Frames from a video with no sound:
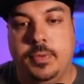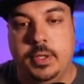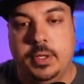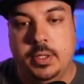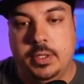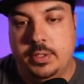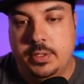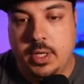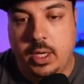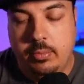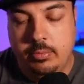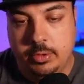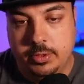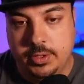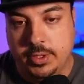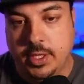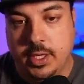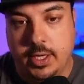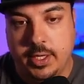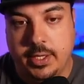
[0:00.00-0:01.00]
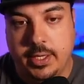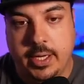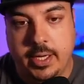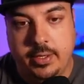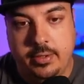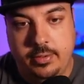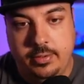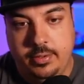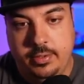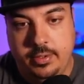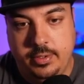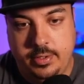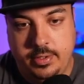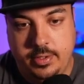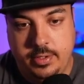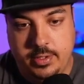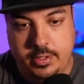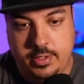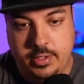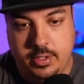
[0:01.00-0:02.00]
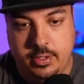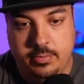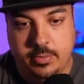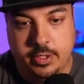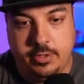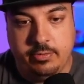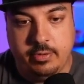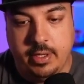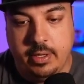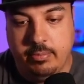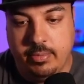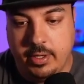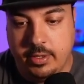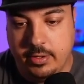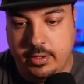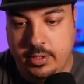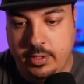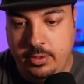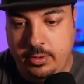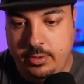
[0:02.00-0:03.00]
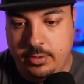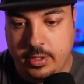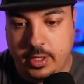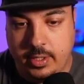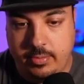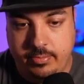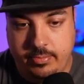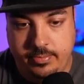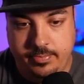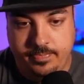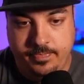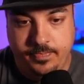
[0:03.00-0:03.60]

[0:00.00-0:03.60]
Zabu's gone now. So much for that better 2-drop.